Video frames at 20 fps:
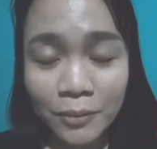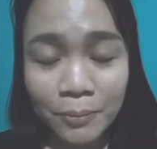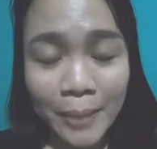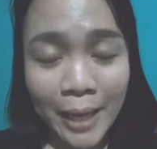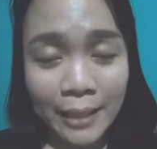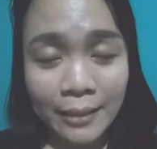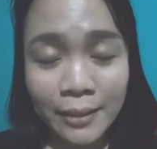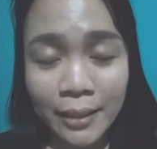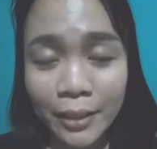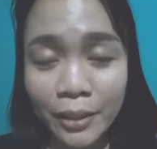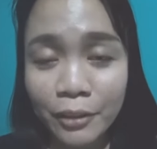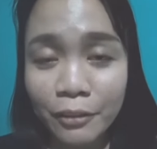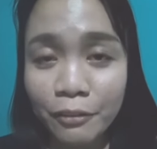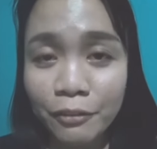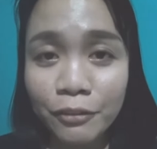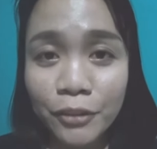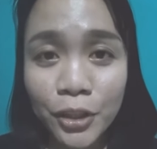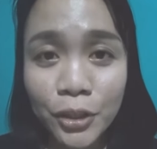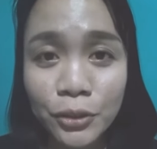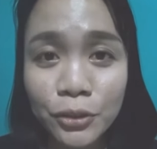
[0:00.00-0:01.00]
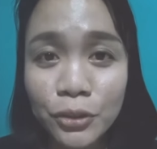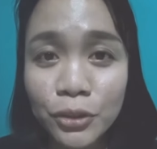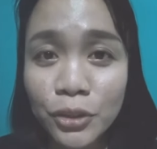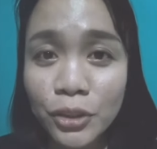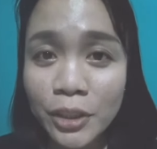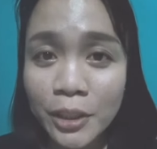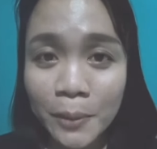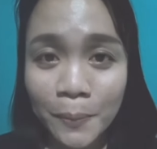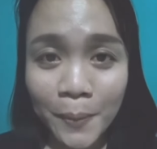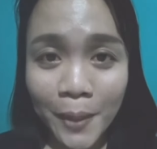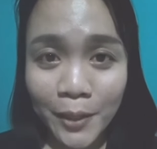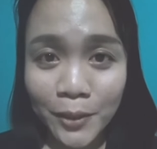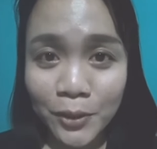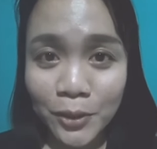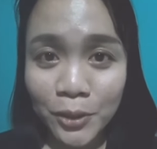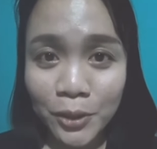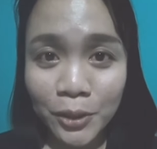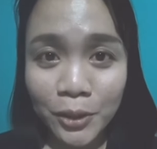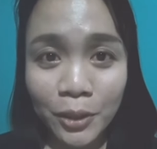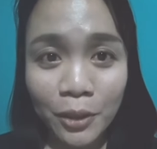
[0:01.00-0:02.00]
for passing the first
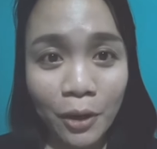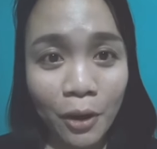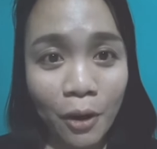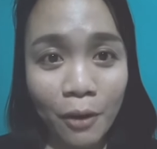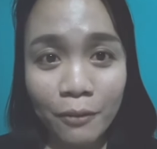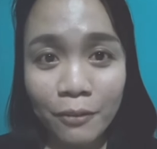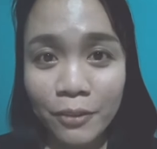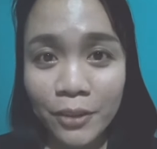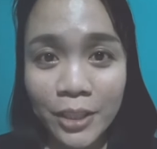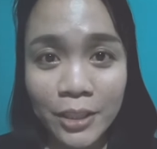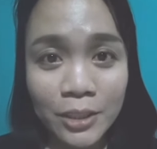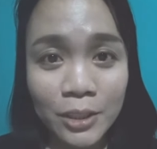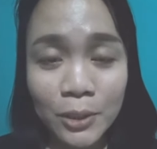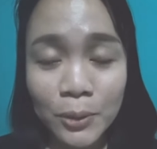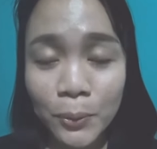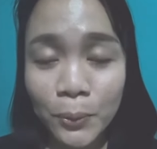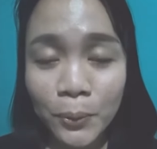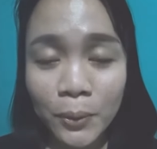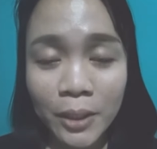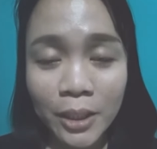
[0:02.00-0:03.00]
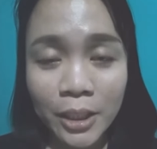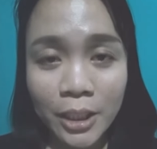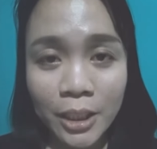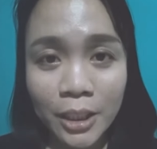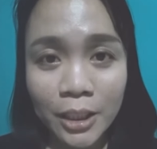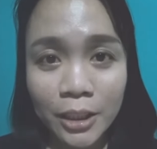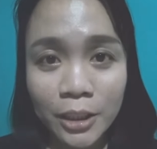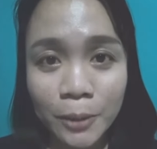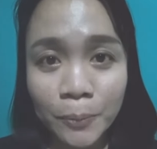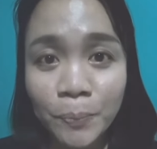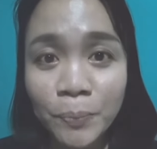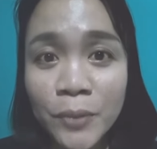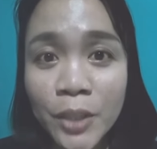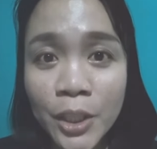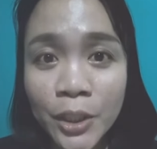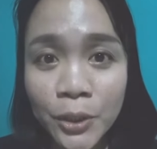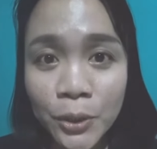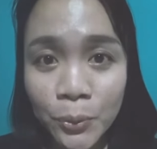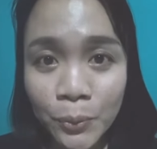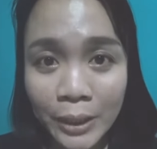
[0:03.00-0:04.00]
semester of the school year
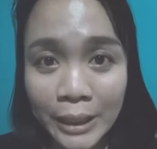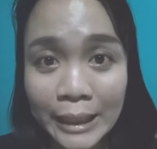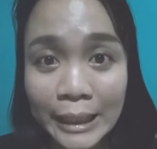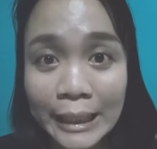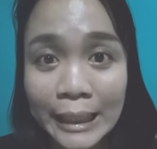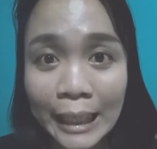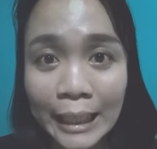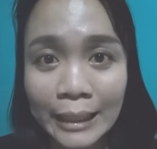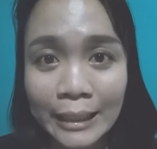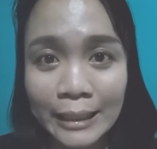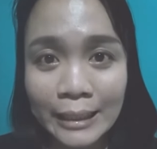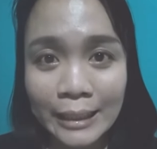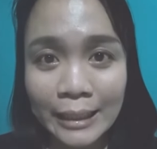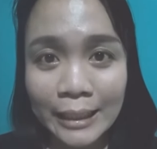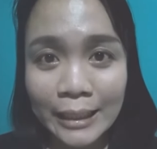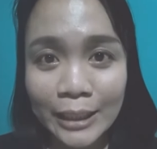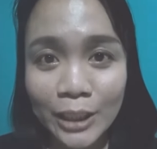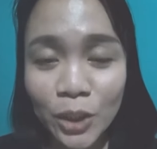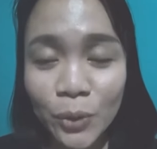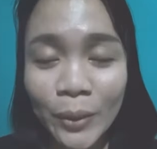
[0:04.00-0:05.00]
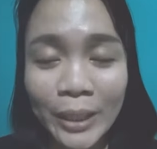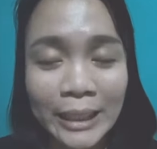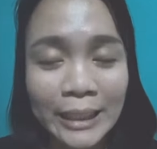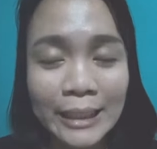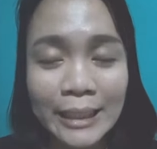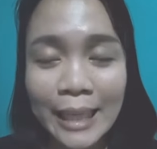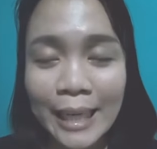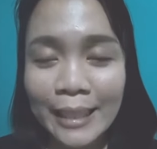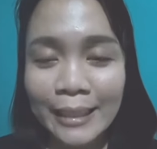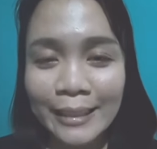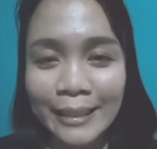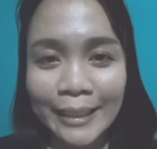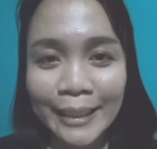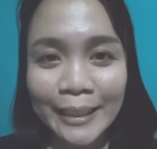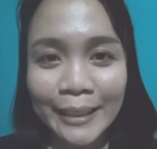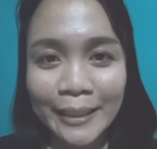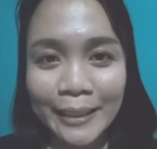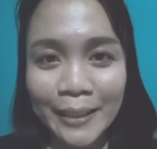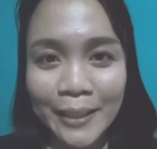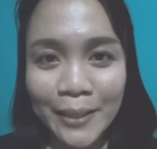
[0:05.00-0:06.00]
2019-2018.
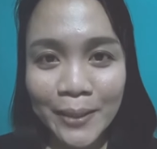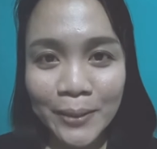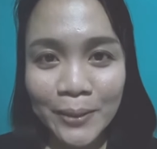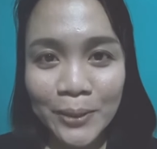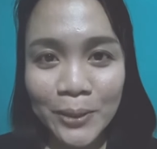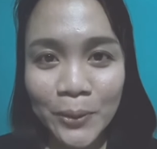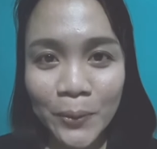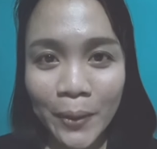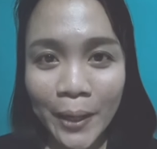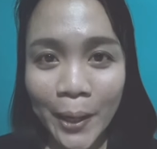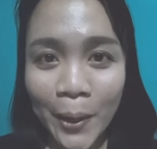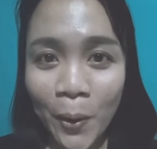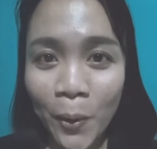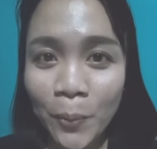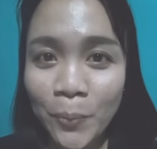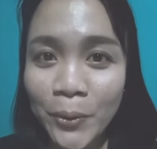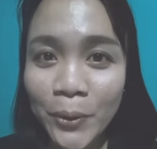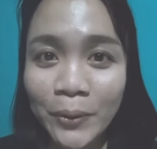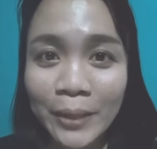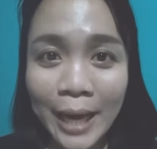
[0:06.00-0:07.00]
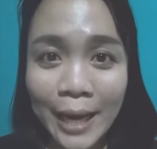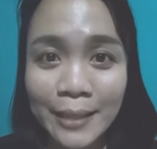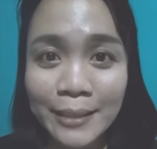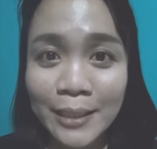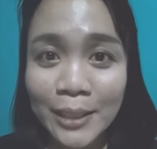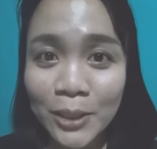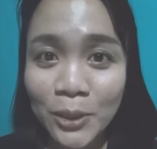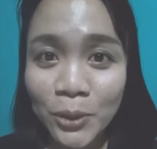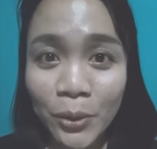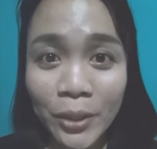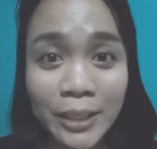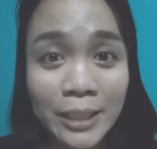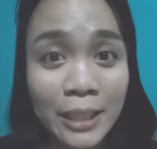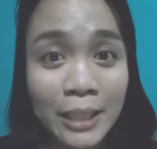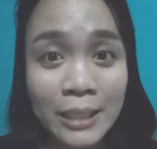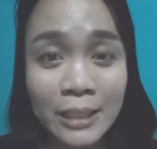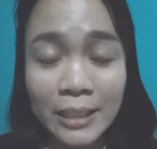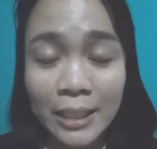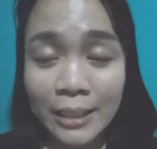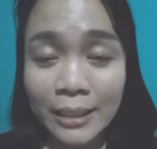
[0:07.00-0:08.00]
So I hope you guys enjoy
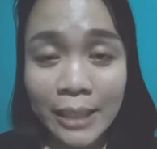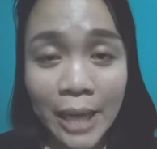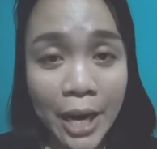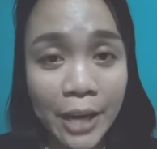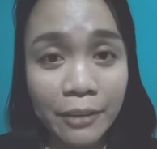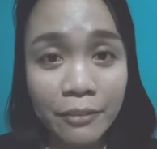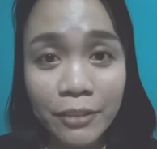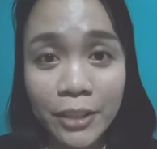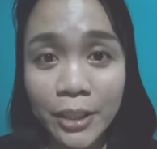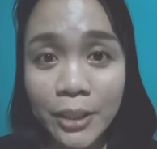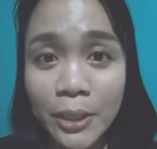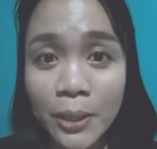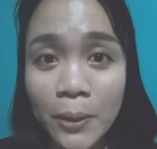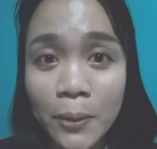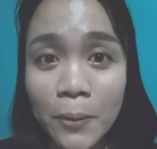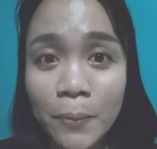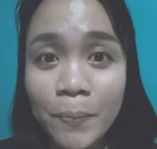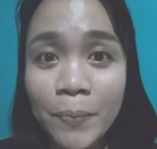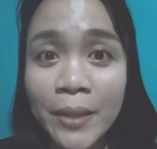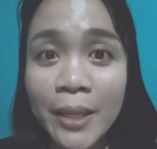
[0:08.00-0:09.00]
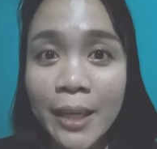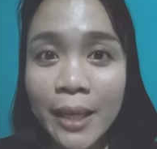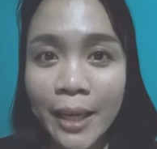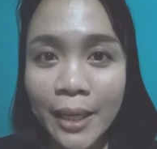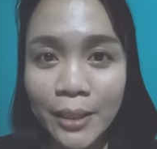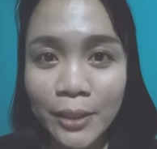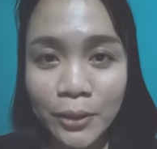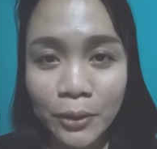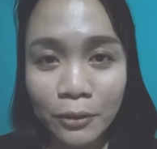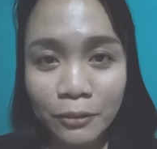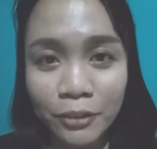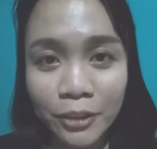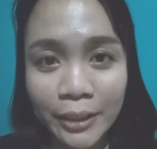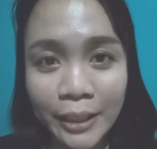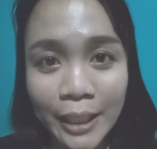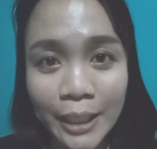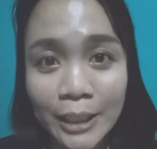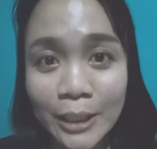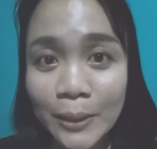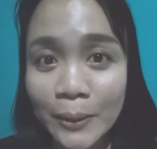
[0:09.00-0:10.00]
this entire video and don't
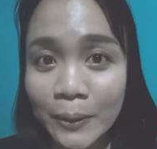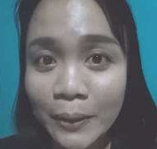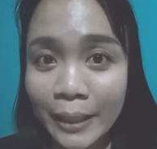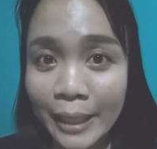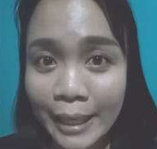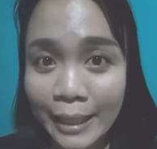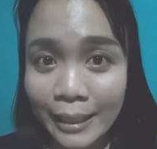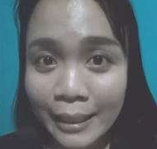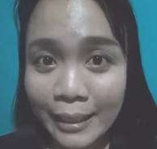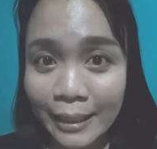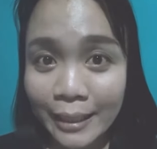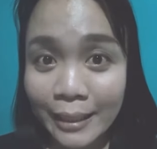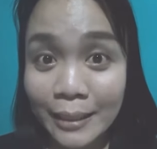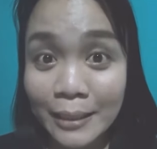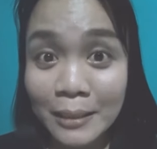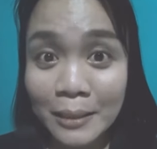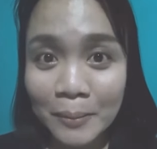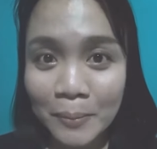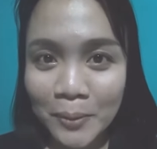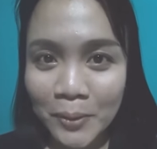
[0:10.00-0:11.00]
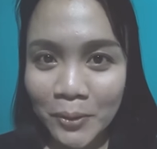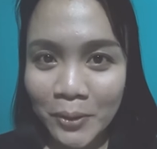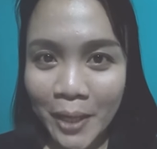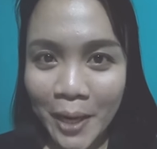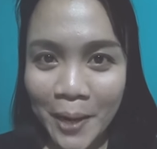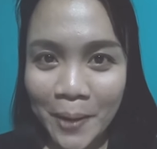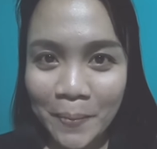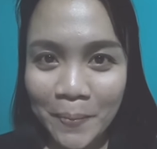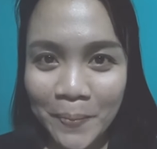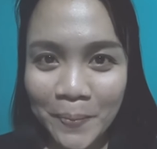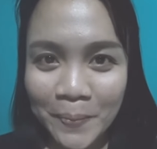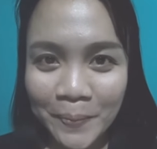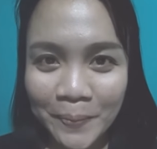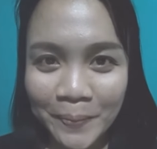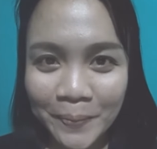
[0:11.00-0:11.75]
forget to like and subscribe.